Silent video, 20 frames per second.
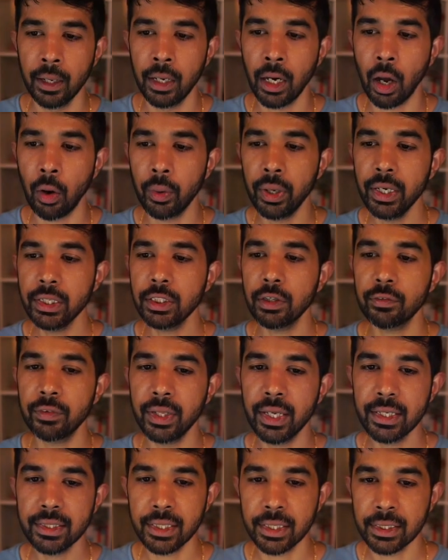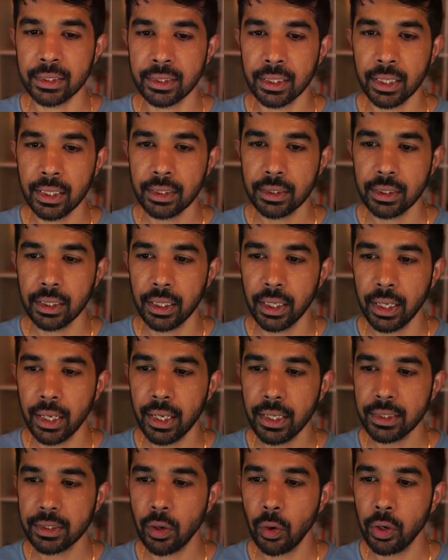Now, each of these instances
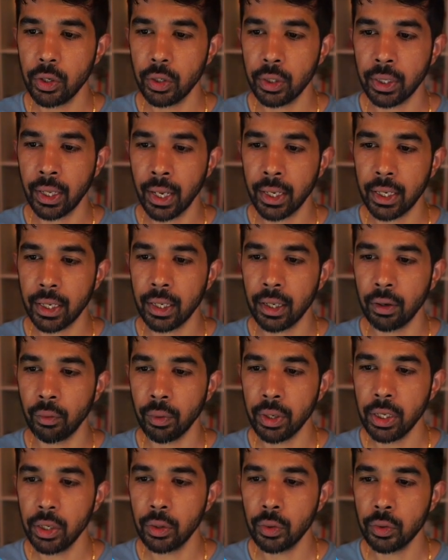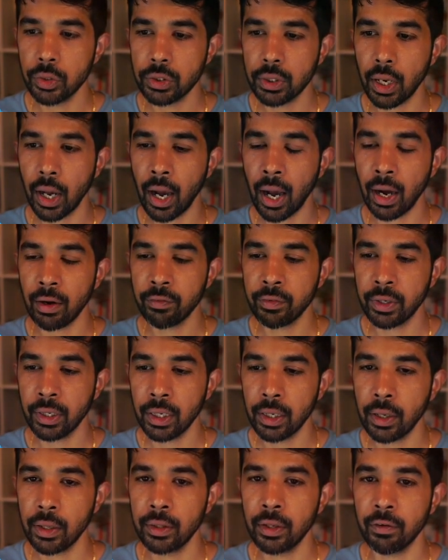is going to get reused
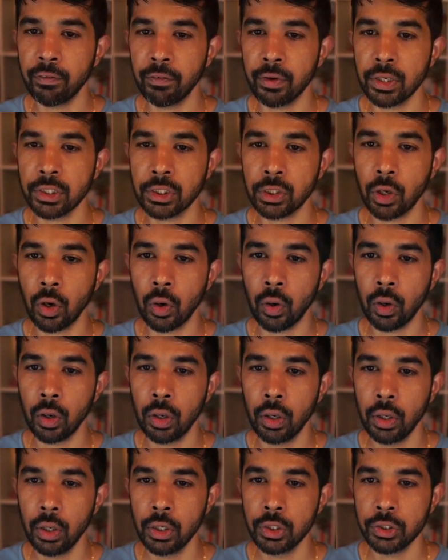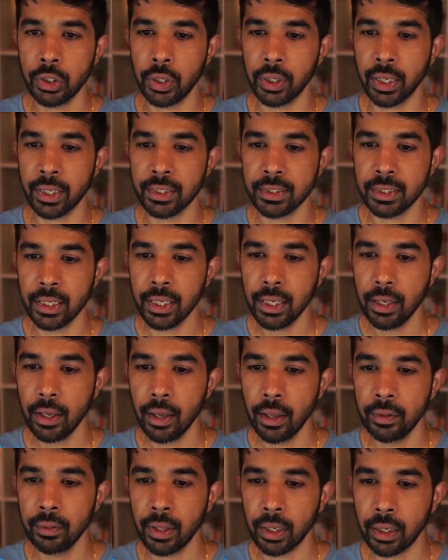after the first call. So you can see
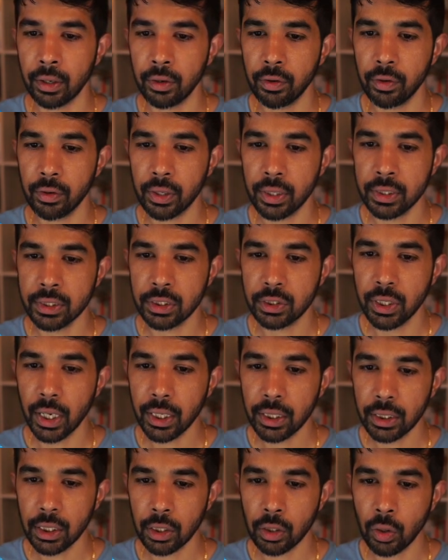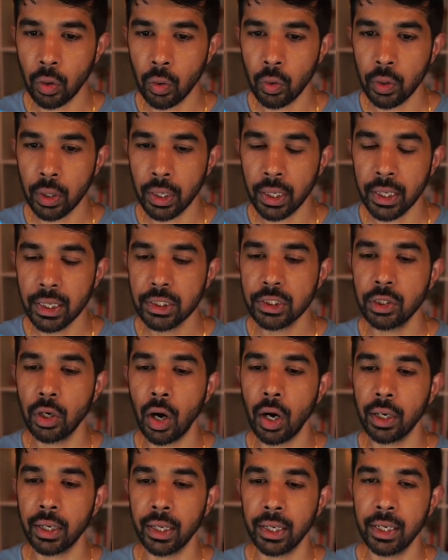the constructor code is
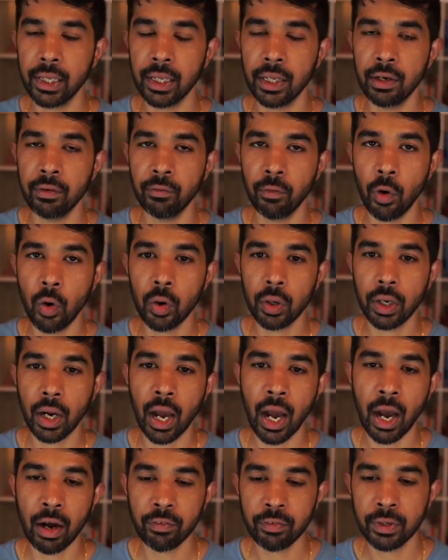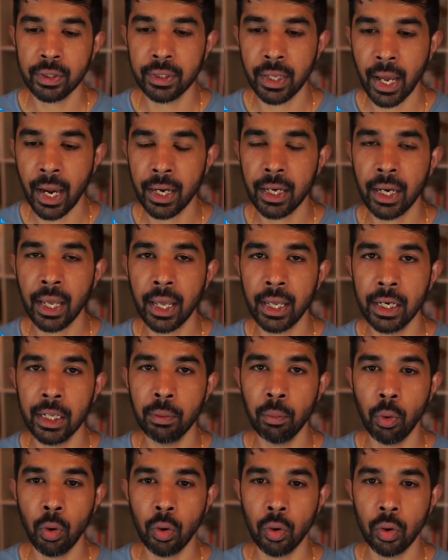not getting invoked after that
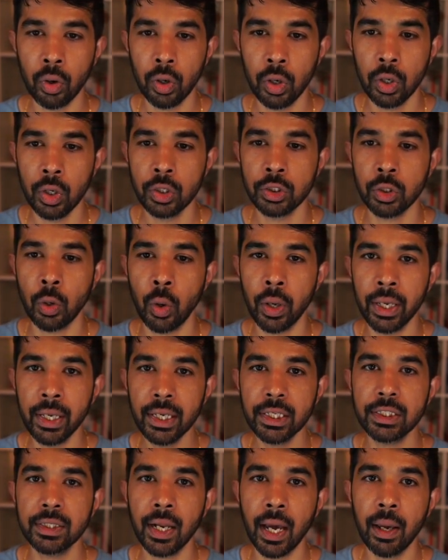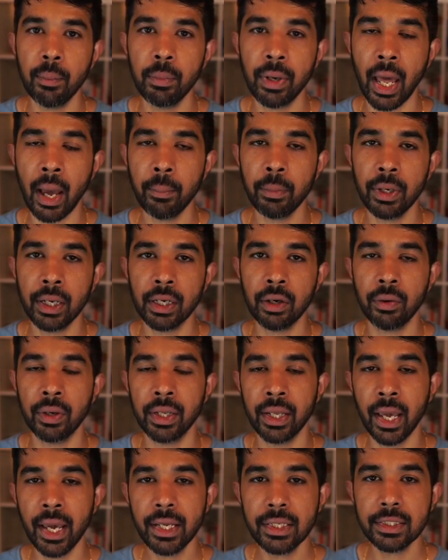anymore. So each time Lambda
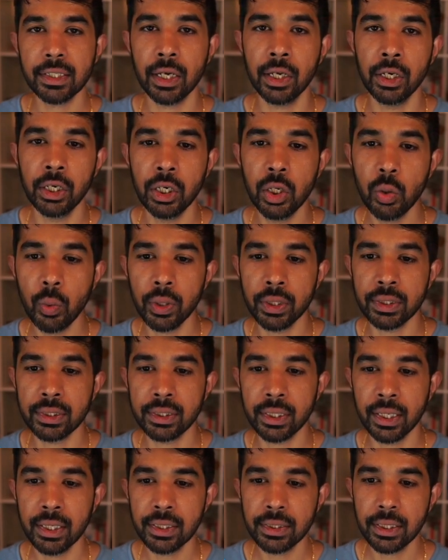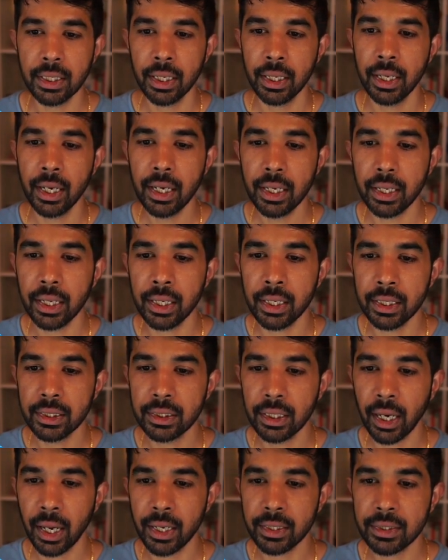creates a new instance, it
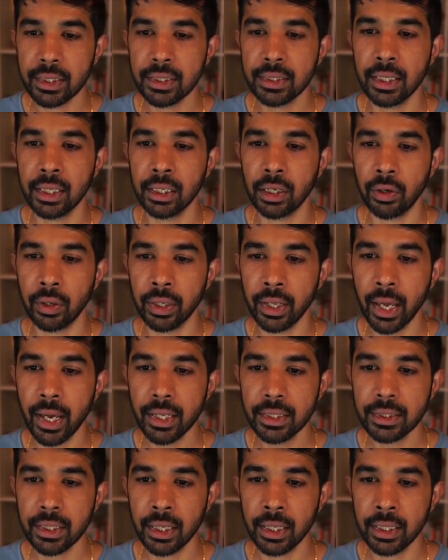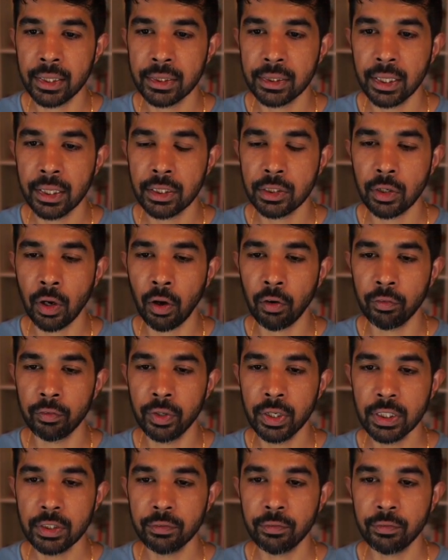initializes and creates an instance of this